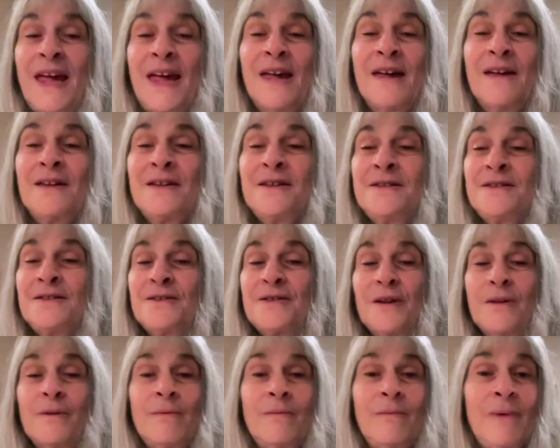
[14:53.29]

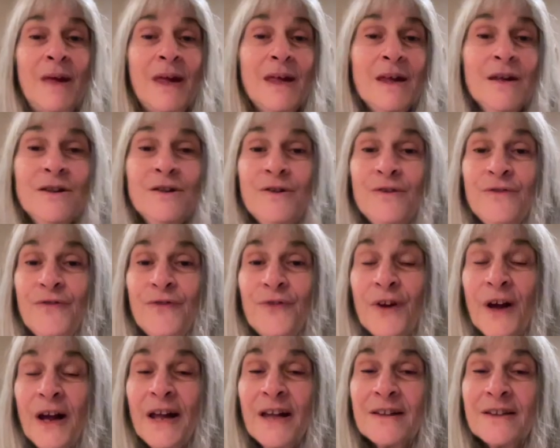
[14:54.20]
And make a new
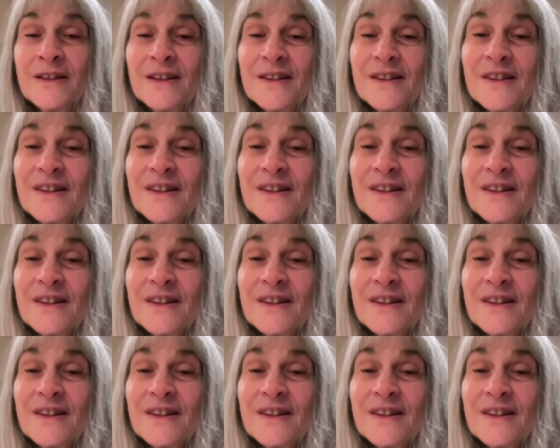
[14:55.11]
friend.